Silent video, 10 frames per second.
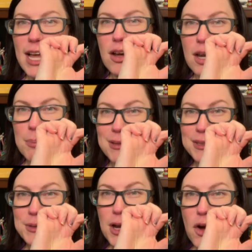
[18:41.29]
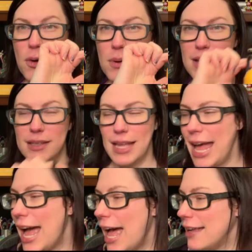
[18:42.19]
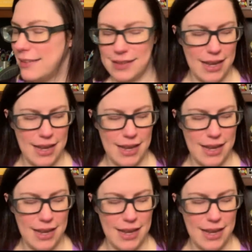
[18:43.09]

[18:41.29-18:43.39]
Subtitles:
got a Pluto hat